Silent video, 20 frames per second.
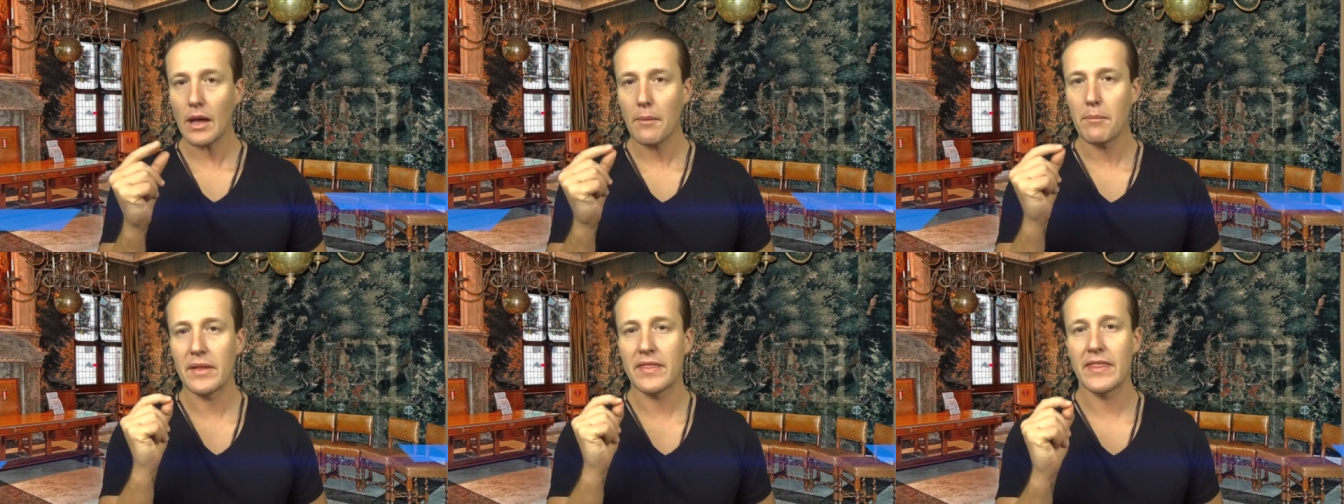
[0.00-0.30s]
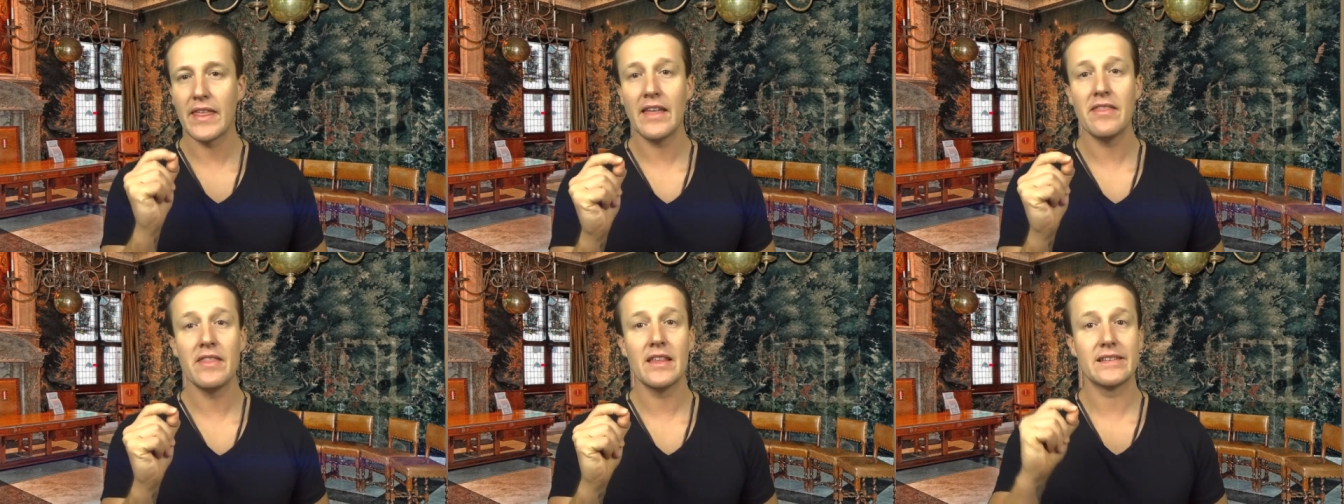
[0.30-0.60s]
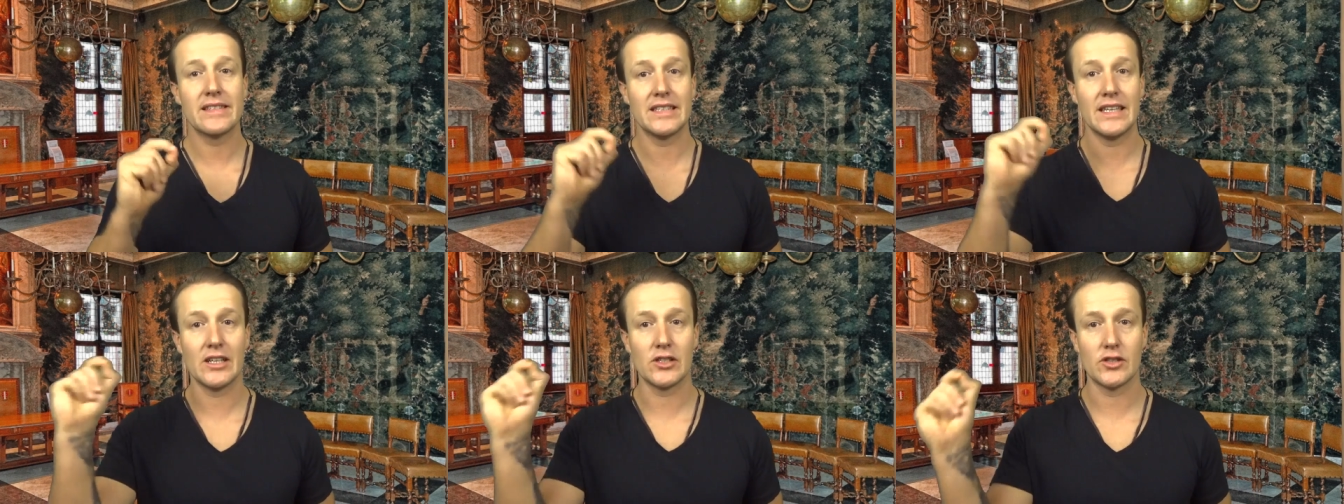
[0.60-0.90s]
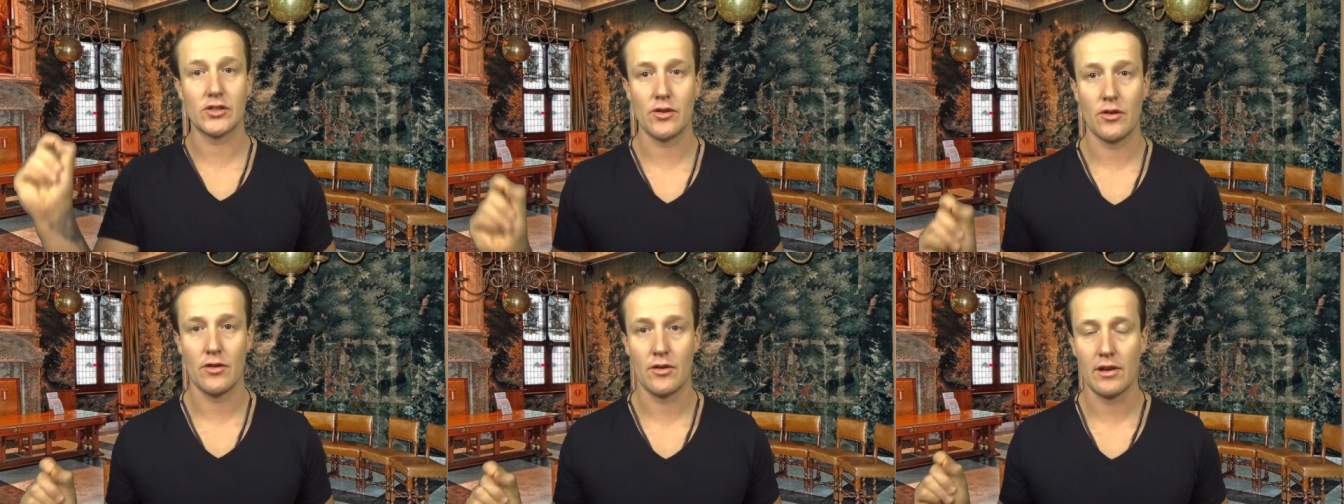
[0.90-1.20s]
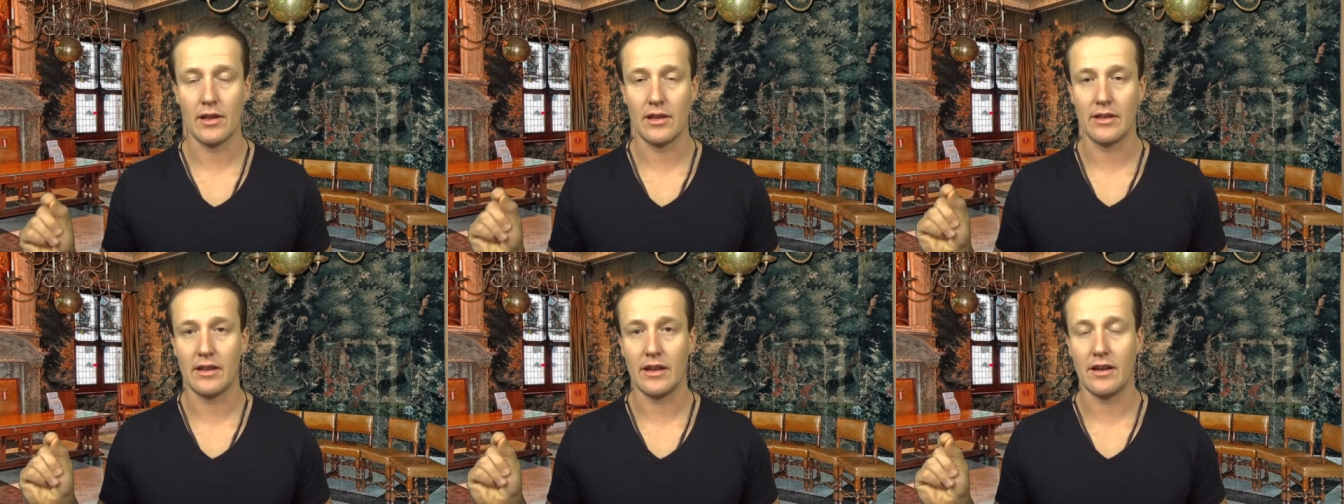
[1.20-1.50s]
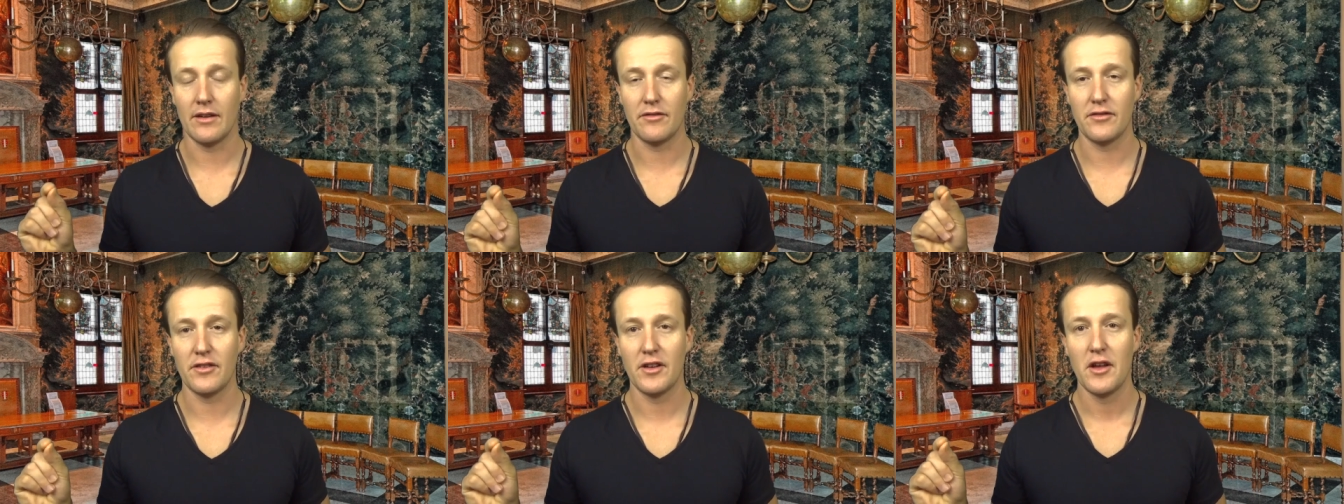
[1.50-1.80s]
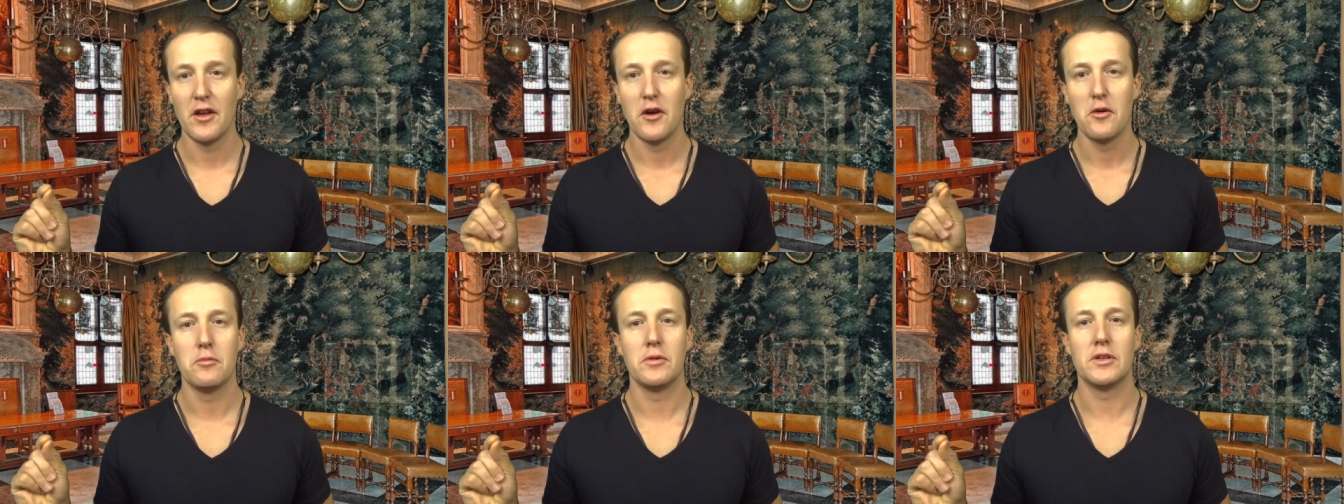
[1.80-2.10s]
But then there's the external enough,
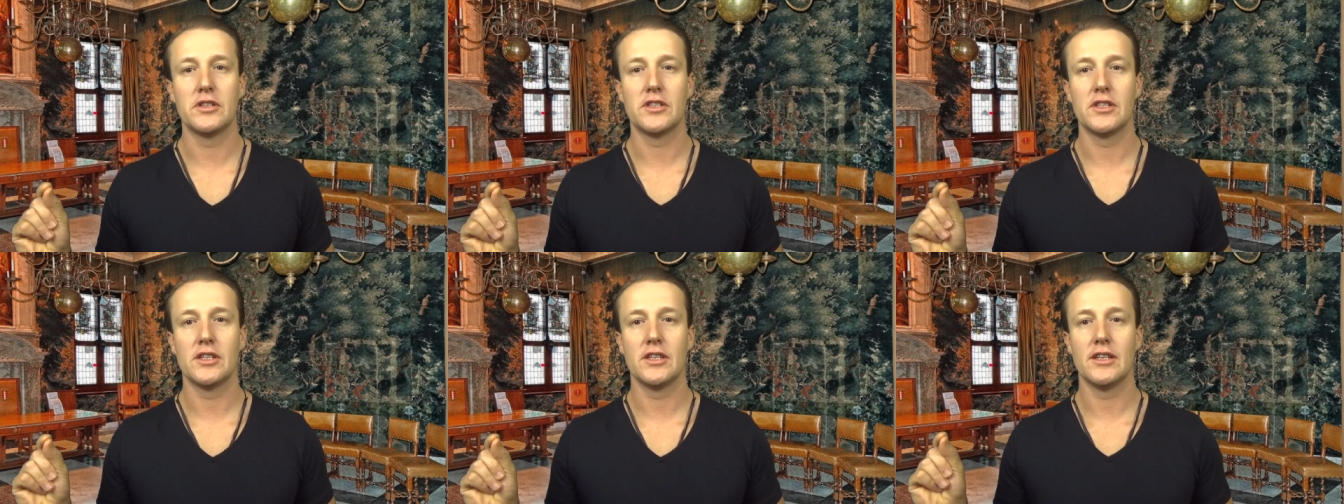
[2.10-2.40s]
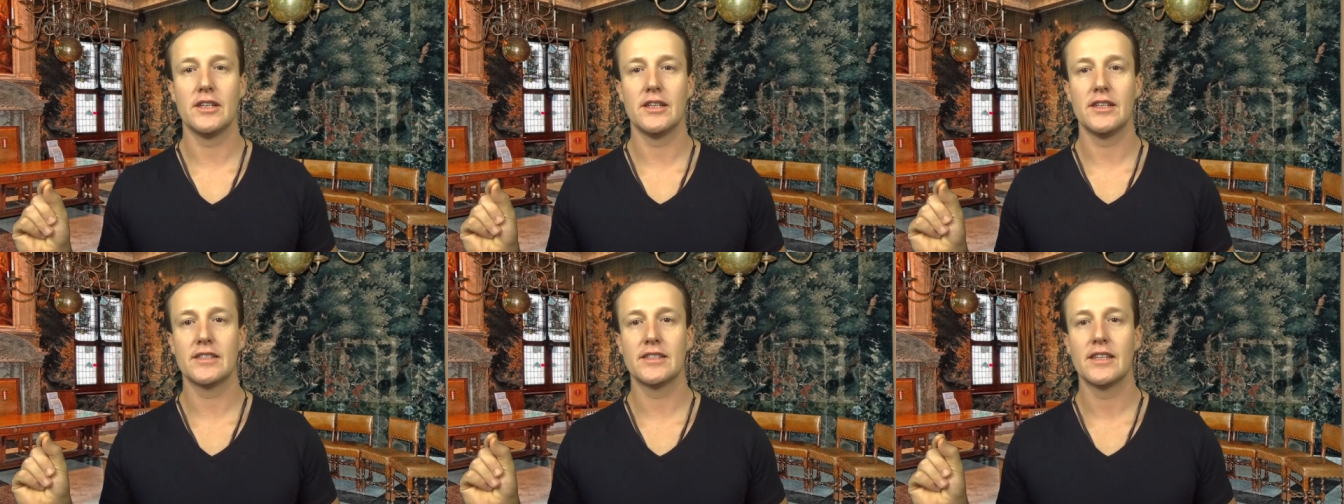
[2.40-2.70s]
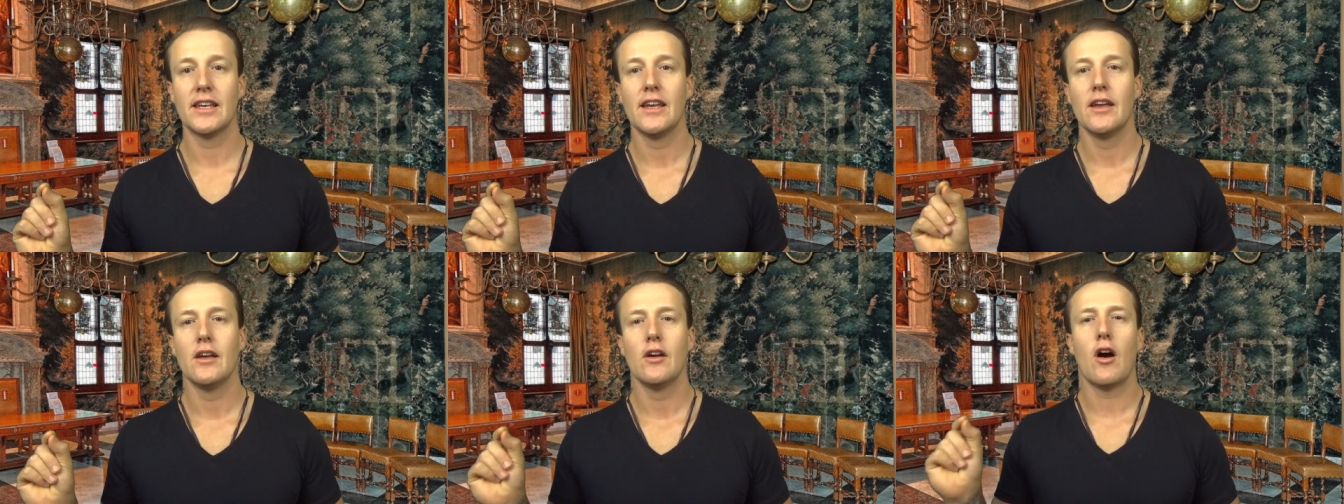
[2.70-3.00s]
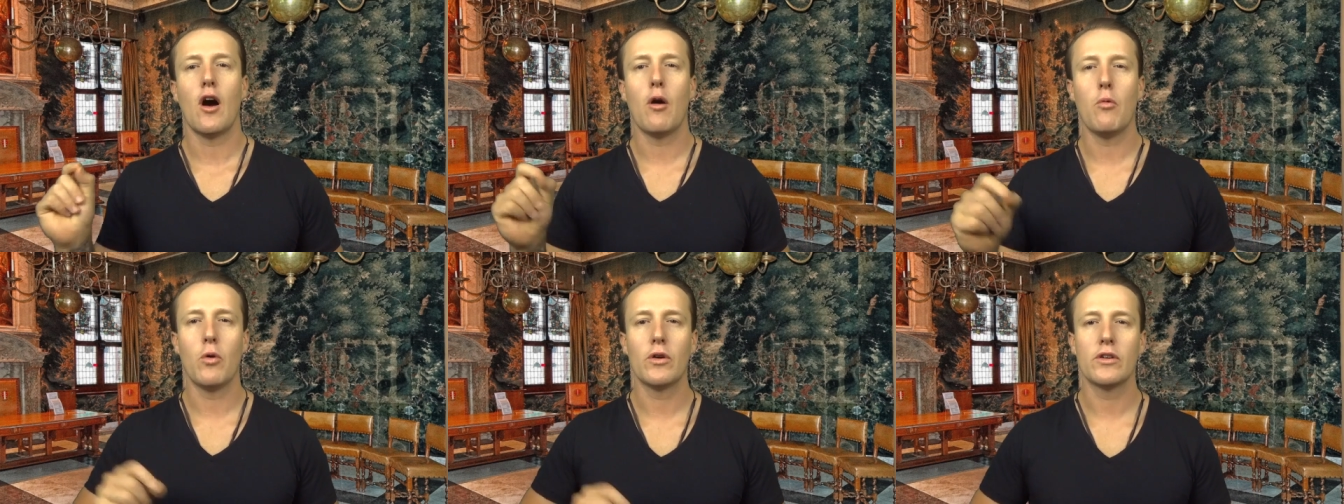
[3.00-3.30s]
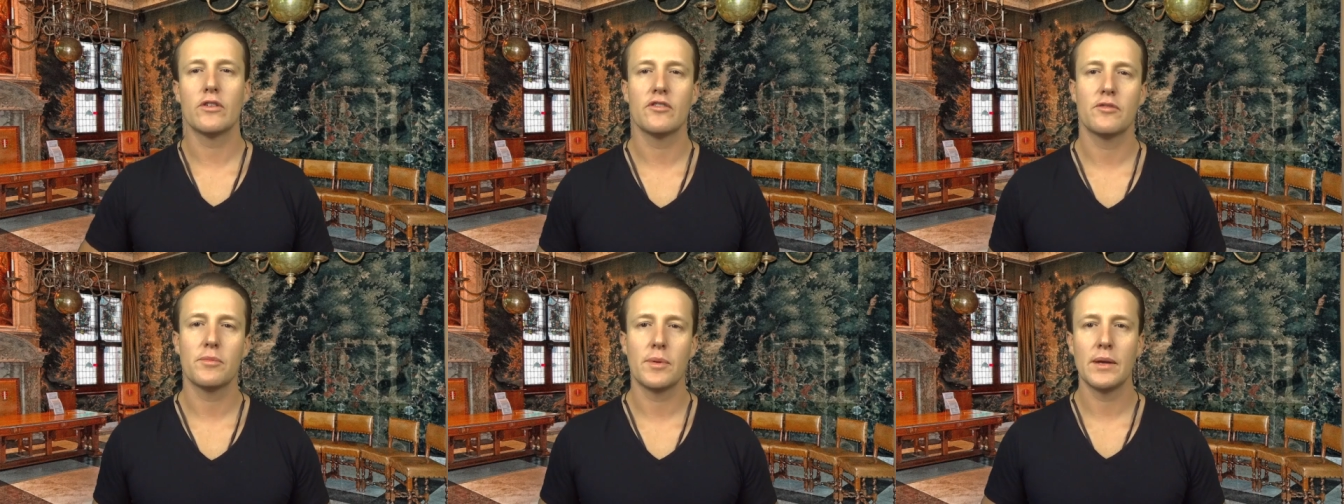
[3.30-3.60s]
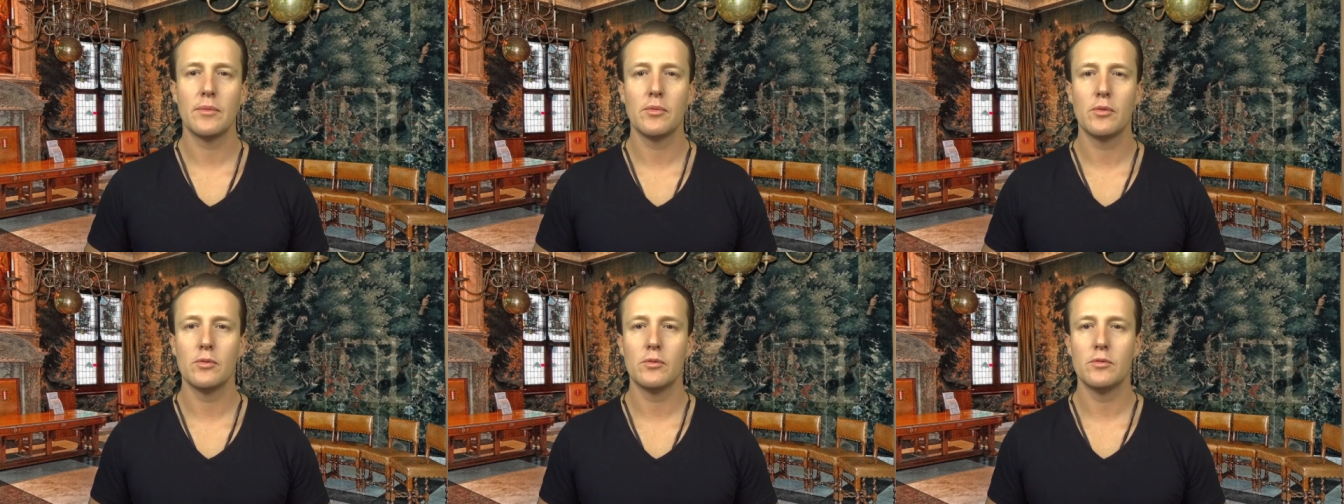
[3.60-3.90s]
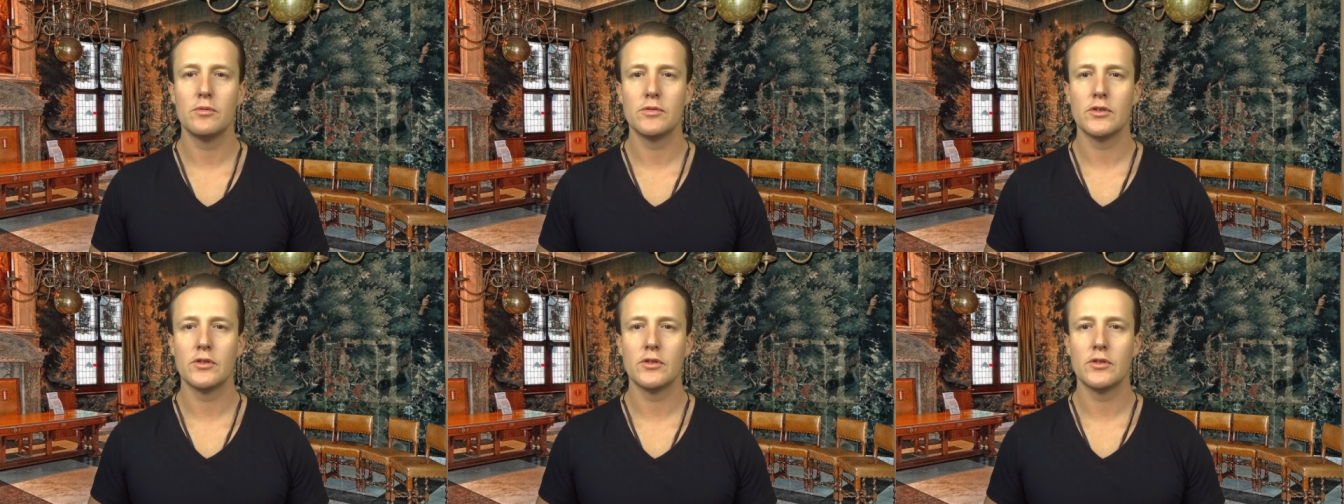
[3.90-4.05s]
which is I wonder if people,